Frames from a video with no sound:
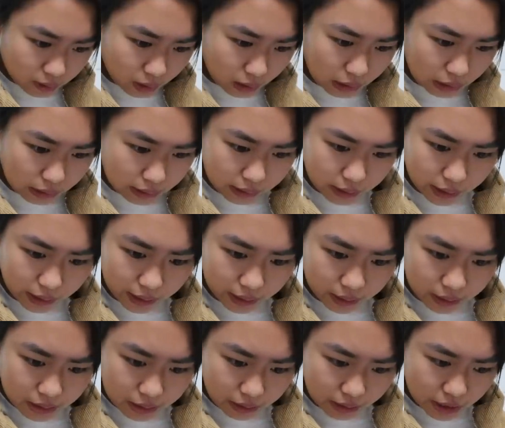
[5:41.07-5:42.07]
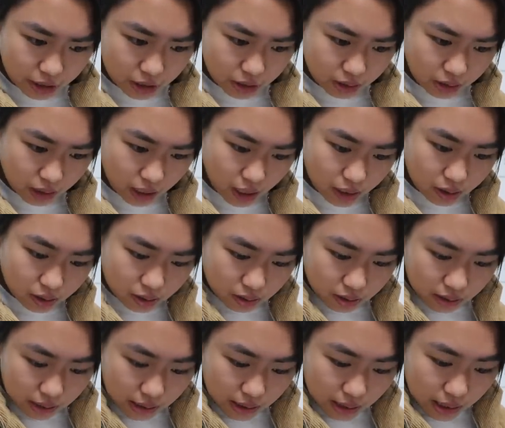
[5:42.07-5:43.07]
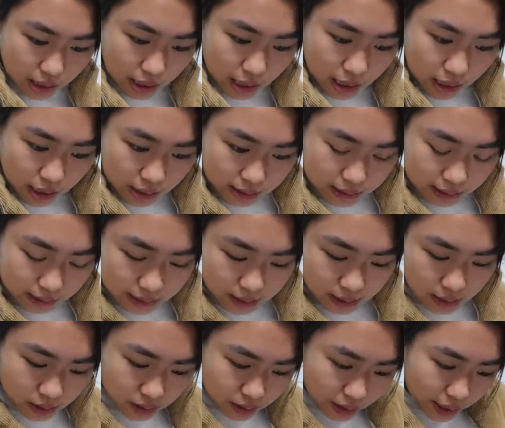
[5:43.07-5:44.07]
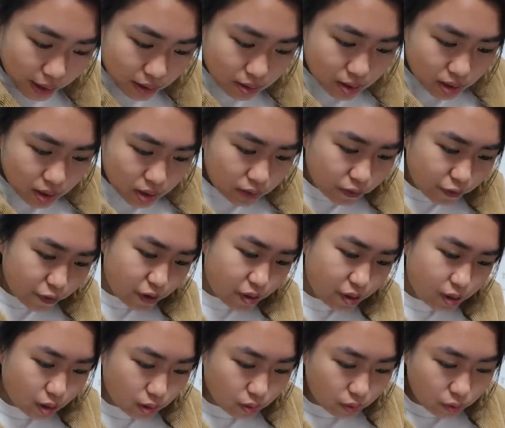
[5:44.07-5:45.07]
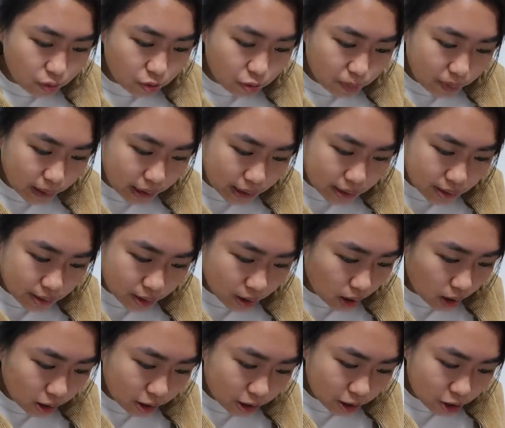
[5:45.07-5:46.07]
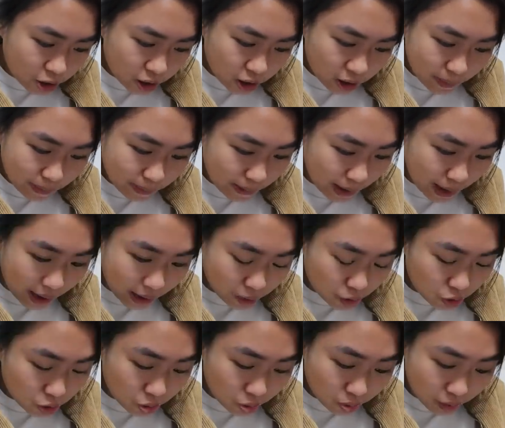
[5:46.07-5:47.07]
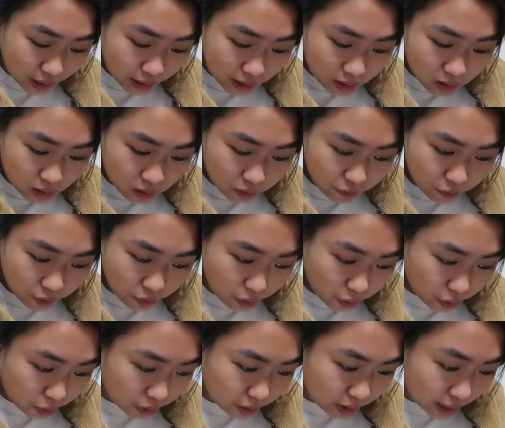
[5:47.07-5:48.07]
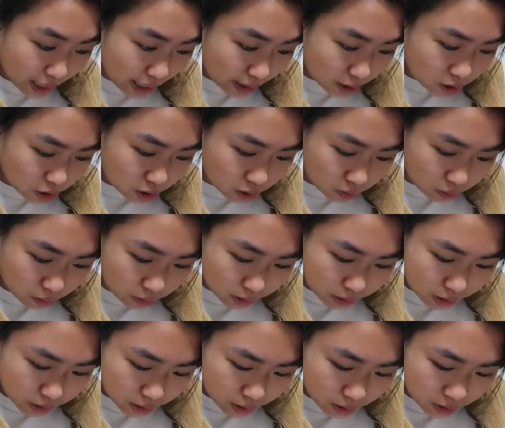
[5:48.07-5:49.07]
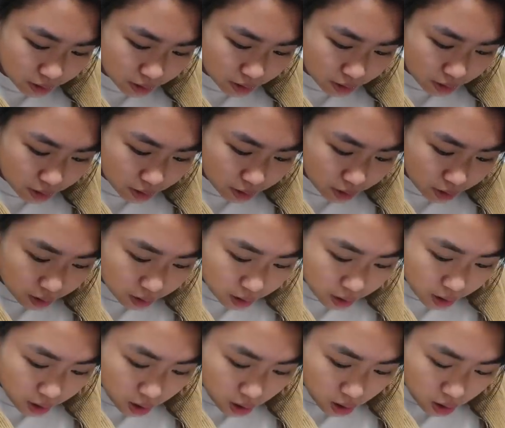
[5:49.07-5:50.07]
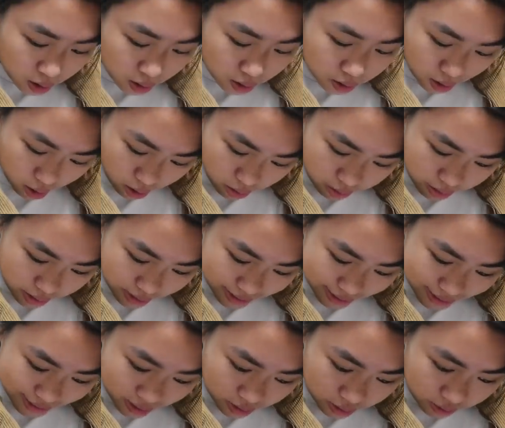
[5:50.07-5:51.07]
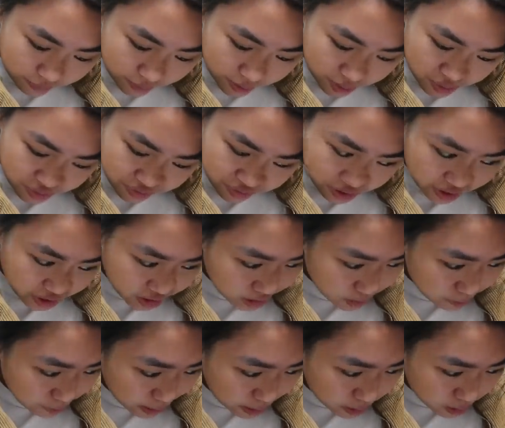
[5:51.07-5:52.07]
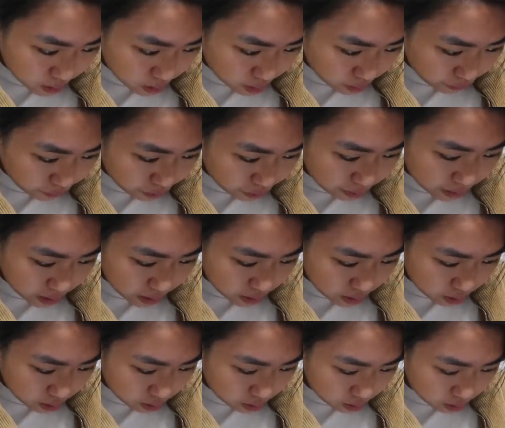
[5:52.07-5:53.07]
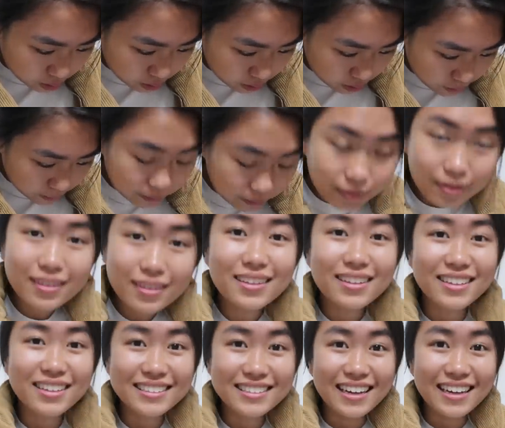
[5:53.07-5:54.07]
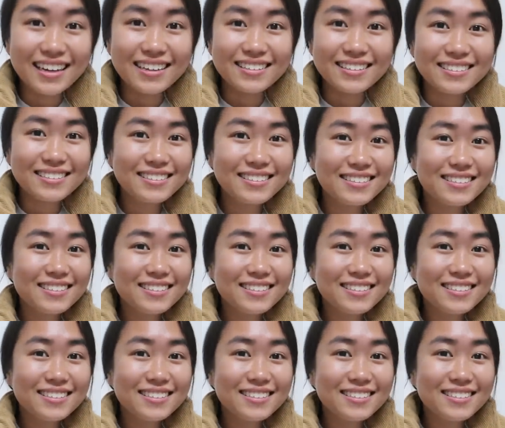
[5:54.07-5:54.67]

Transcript: Oh, okay. So I just got $16,000 for the Arupe scholarship and $2,000 for the Early Action Award. So it is still very, very expensive for me to attend.